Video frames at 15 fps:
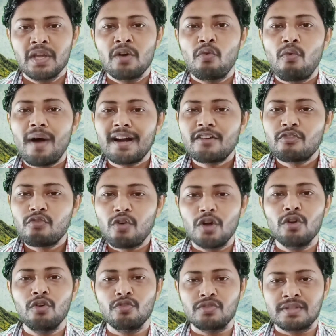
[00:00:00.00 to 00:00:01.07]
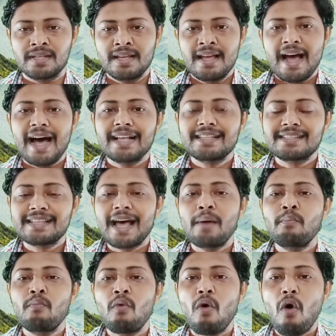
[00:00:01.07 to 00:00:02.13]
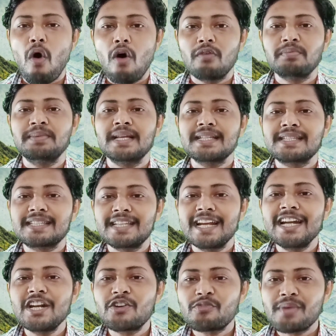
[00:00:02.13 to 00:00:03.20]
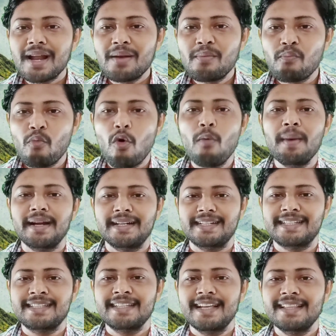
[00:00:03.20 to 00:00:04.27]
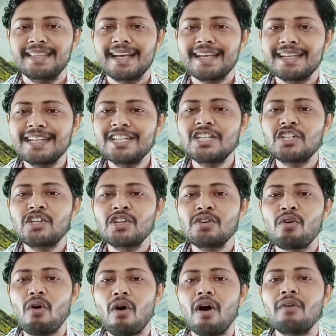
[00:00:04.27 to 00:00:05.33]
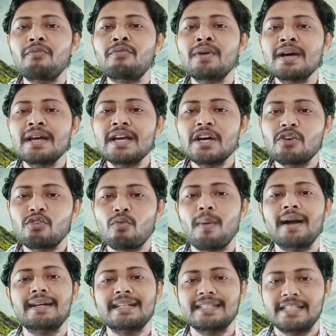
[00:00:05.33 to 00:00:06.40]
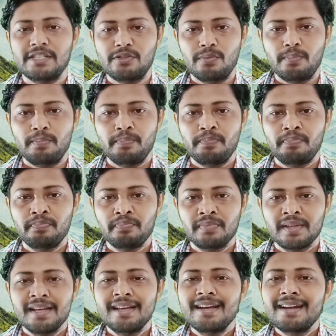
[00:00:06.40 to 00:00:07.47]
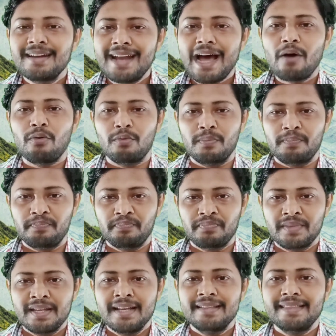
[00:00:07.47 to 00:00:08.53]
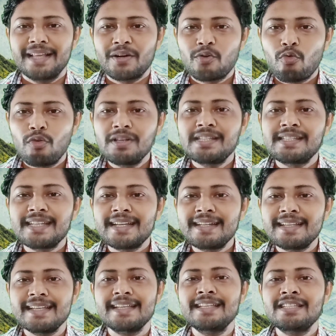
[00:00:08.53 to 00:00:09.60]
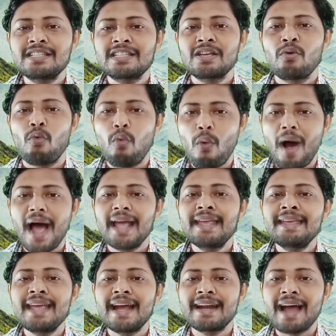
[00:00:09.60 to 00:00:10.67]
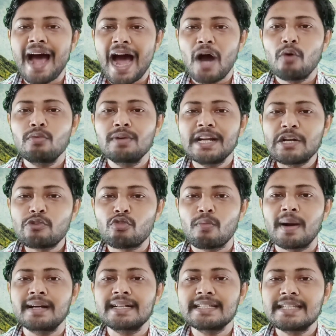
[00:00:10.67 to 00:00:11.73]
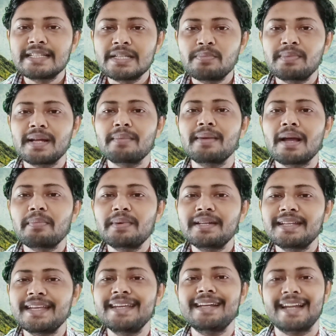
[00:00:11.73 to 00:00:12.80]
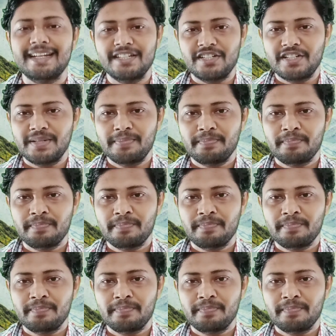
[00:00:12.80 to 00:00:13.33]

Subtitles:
What follows are some of the central moments in the history of Romanticism. Now, the question is, why and how did Romanticism develop in England?